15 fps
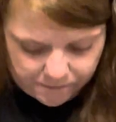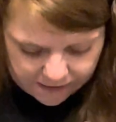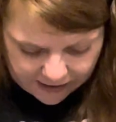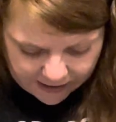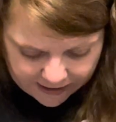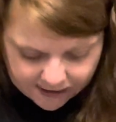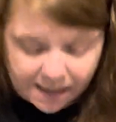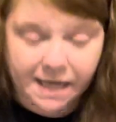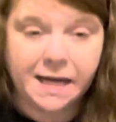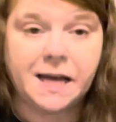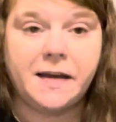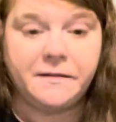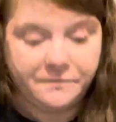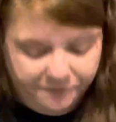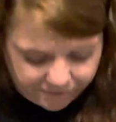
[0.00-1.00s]
And I
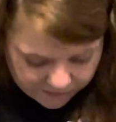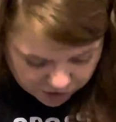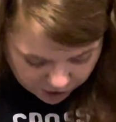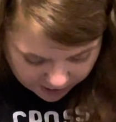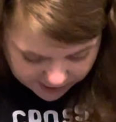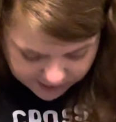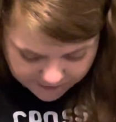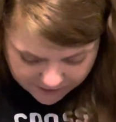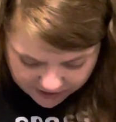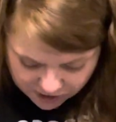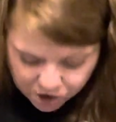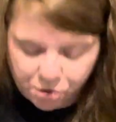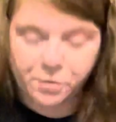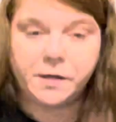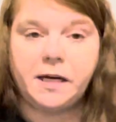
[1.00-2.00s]
have checked to make
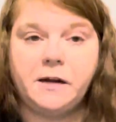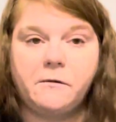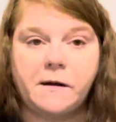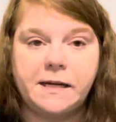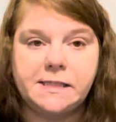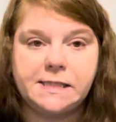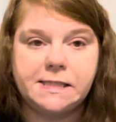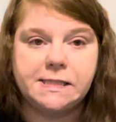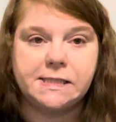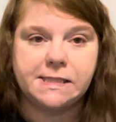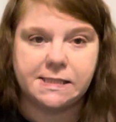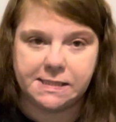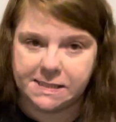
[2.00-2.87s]
sure it erases.